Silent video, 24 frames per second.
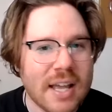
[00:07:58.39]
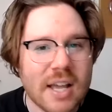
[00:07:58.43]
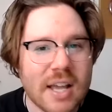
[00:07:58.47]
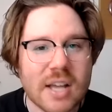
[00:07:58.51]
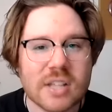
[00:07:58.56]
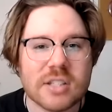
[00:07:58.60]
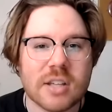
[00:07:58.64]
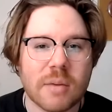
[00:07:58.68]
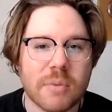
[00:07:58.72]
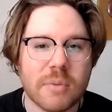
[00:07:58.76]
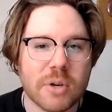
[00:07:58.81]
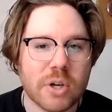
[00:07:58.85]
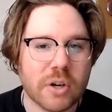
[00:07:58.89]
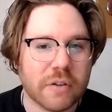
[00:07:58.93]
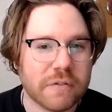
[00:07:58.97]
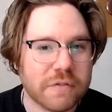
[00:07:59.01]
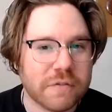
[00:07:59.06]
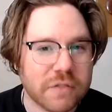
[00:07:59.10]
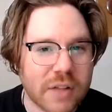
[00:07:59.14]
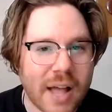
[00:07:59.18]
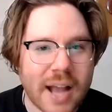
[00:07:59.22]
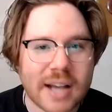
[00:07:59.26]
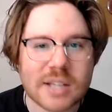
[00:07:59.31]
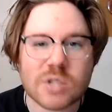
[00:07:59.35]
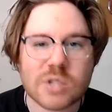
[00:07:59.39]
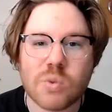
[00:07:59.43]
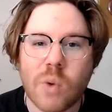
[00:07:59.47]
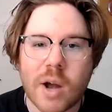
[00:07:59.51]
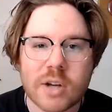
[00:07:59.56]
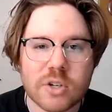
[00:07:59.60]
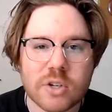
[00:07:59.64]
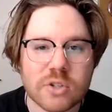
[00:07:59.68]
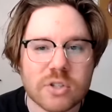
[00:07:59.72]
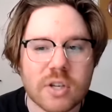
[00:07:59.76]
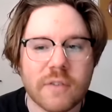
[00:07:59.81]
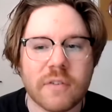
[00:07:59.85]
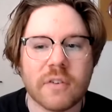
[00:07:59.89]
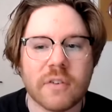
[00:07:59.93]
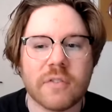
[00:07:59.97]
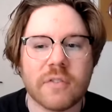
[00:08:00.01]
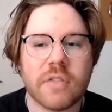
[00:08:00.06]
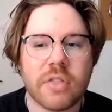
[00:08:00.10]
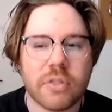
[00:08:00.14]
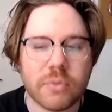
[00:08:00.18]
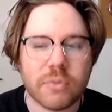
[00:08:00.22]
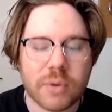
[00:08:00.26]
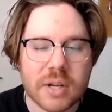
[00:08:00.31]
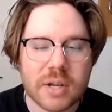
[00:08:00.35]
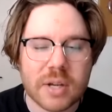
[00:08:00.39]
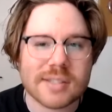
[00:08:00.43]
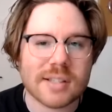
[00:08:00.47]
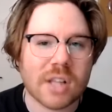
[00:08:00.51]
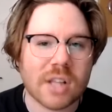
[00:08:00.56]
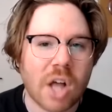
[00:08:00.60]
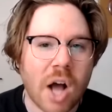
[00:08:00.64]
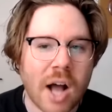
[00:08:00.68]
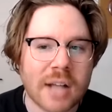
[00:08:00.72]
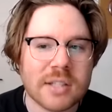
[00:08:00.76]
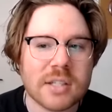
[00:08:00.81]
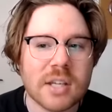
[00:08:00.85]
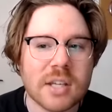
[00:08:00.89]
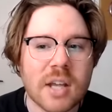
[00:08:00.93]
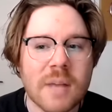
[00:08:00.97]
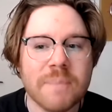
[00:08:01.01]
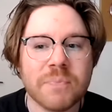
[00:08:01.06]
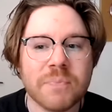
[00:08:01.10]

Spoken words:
some of your flex wide receiver three slots